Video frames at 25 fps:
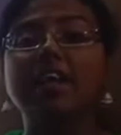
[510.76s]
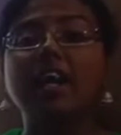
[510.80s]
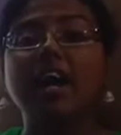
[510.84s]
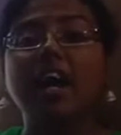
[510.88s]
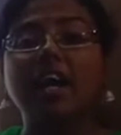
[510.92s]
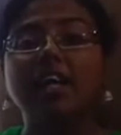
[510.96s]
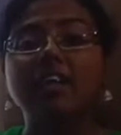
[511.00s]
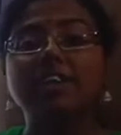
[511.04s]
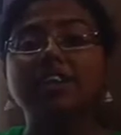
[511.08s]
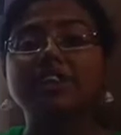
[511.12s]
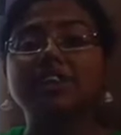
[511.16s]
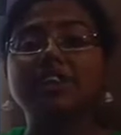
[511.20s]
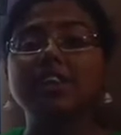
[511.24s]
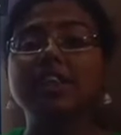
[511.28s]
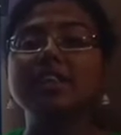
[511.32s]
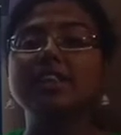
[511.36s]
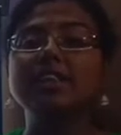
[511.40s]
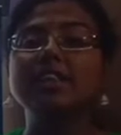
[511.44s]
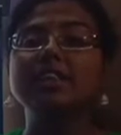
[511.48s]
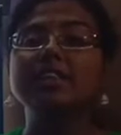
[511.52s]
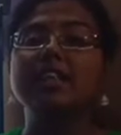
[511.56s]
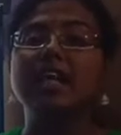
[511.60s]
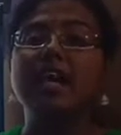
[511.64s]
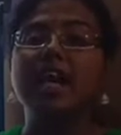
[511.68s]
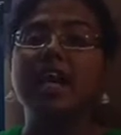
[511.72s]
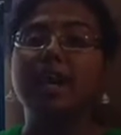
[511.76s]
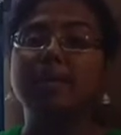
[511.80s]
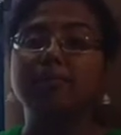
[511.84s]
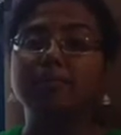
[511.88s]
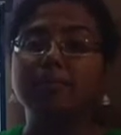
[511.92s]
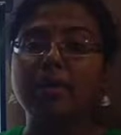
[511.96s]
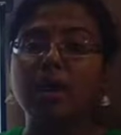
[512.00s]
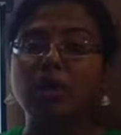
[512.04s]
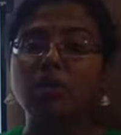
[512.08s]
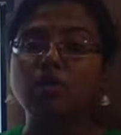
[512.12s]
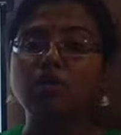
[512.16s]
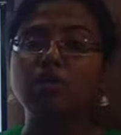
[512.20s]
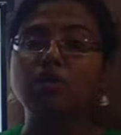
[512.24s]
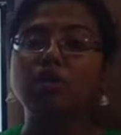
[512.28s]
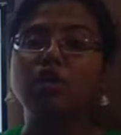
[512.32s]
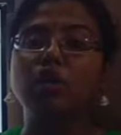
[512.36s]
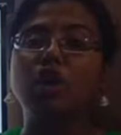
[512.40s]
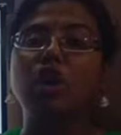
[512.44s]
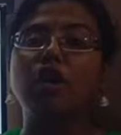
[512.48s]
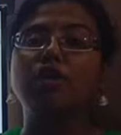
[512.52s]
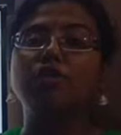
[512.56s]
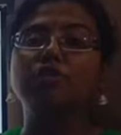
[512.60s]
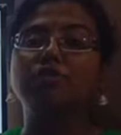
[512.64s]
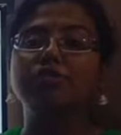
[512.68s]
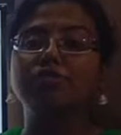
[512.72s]
largest amount
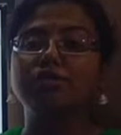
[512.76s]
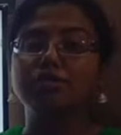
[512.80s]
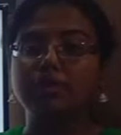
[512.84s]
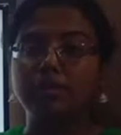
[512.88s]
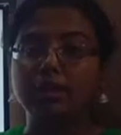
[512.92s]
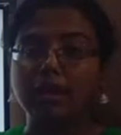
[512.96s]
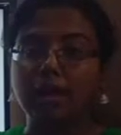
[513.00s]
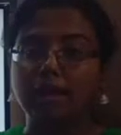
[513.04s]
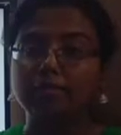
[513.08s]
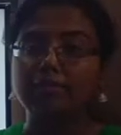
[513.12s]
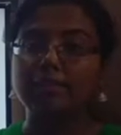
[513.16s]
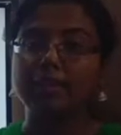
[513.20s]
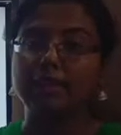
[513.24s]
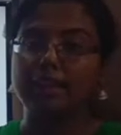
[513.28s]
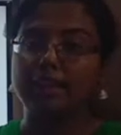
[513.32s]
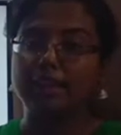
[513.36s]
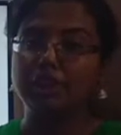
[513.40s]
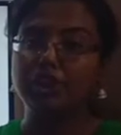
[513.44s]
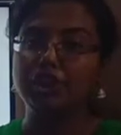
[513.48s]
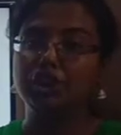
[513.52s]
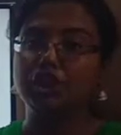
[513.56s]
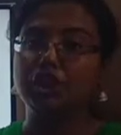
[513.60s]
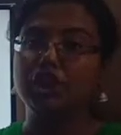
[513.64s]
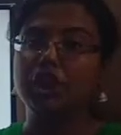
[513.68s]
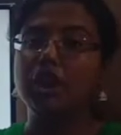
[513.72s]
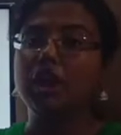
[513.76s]
of coverage